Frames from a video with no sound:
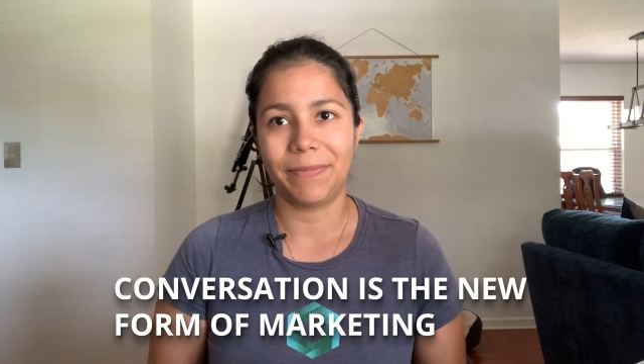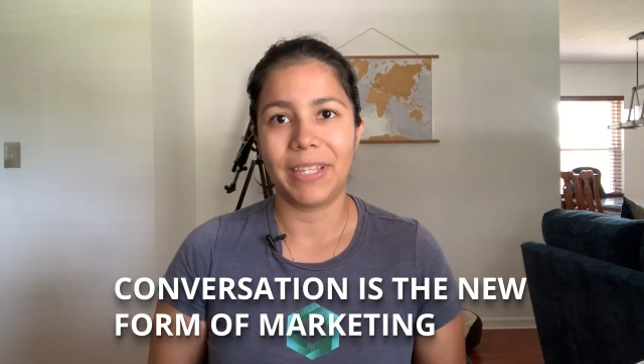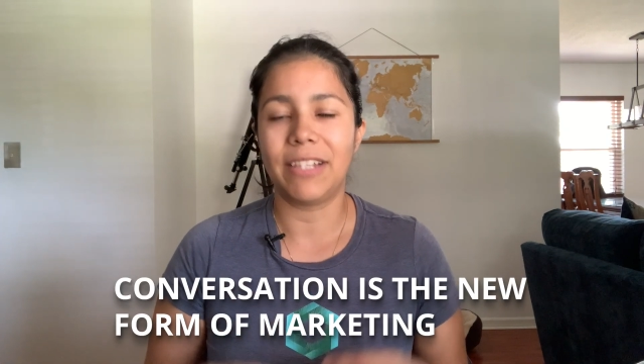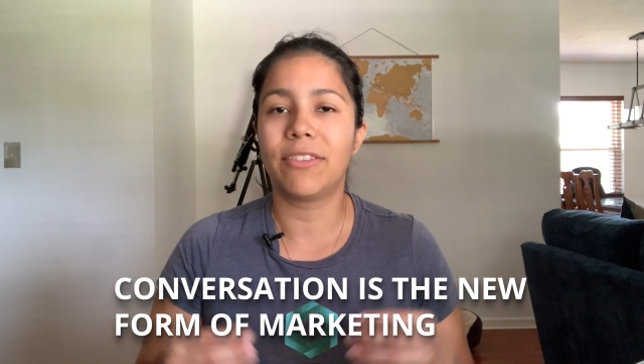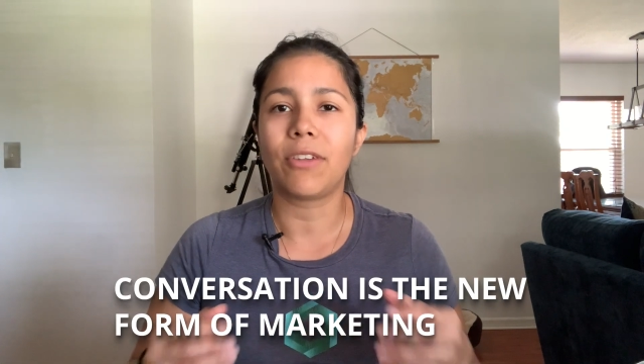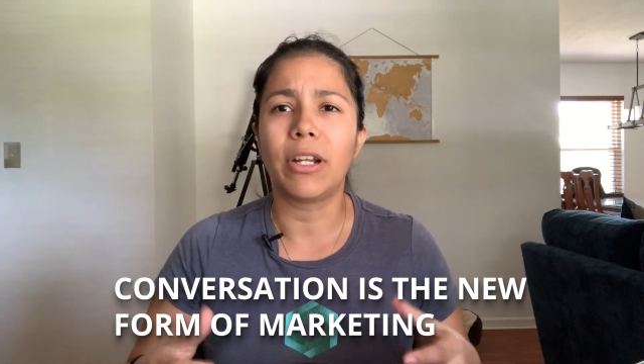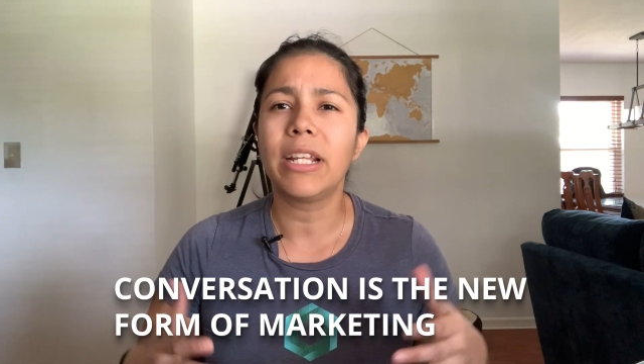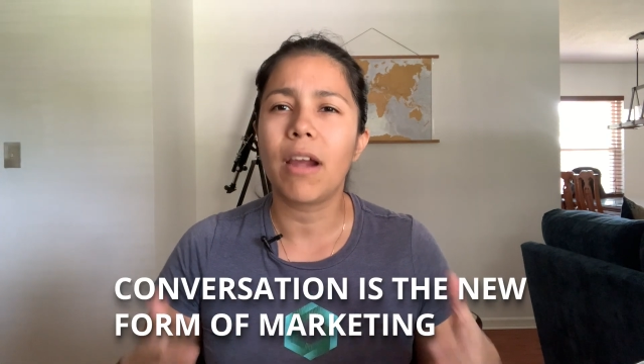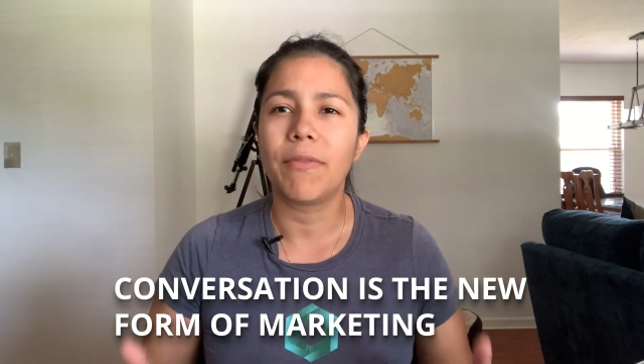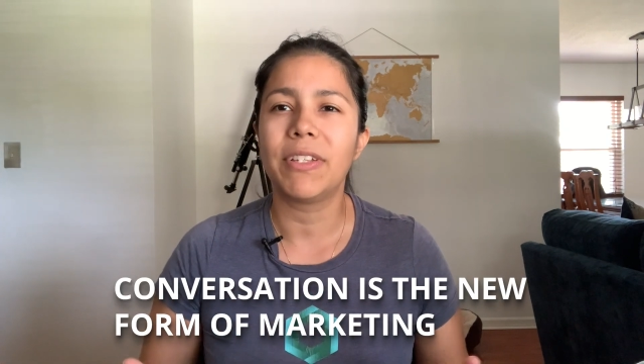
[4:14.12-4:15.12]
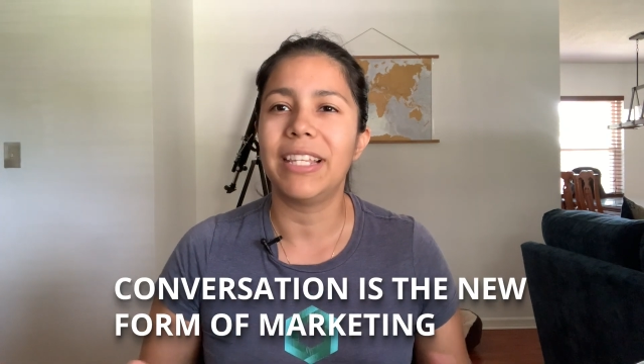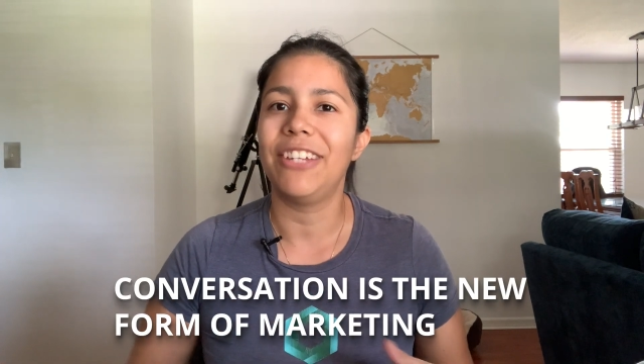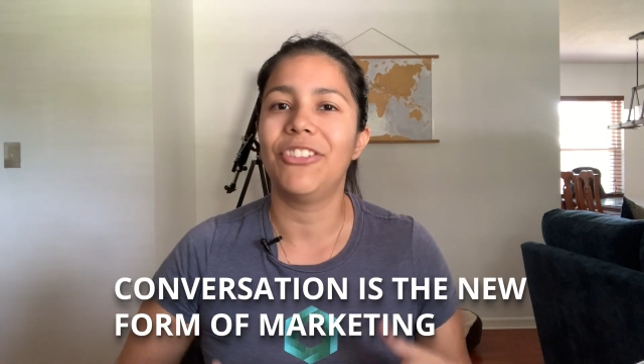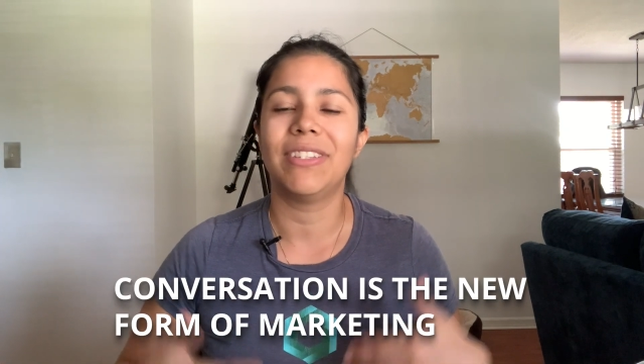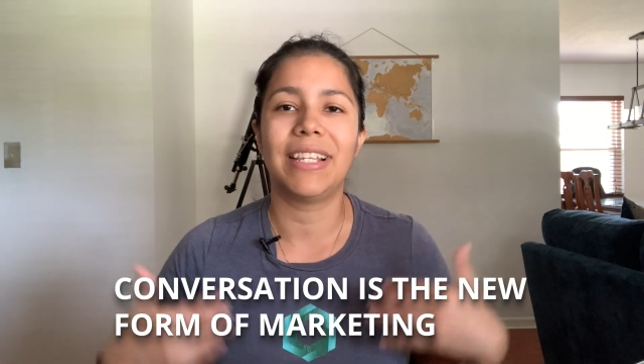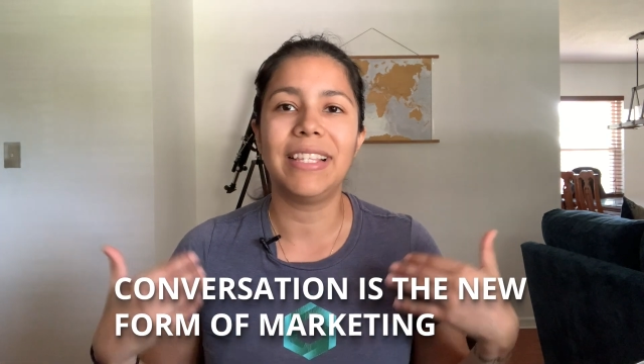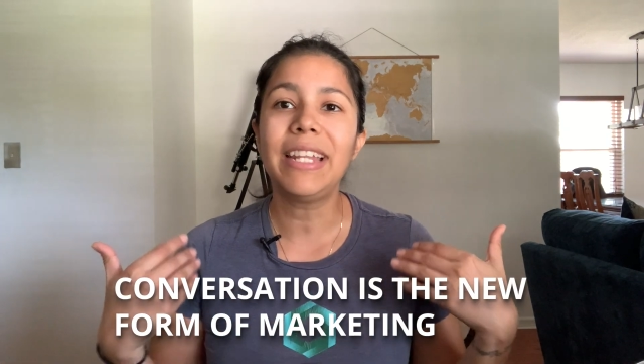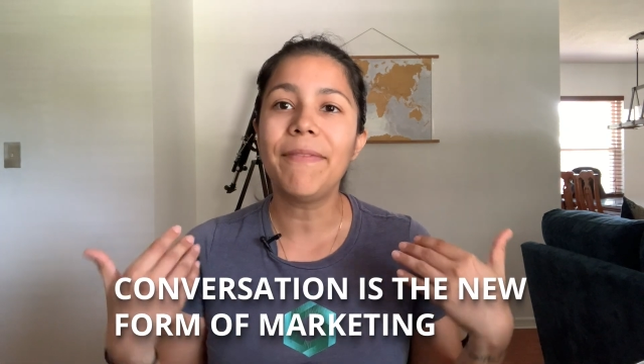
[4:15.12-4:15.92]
It's starting conversations and then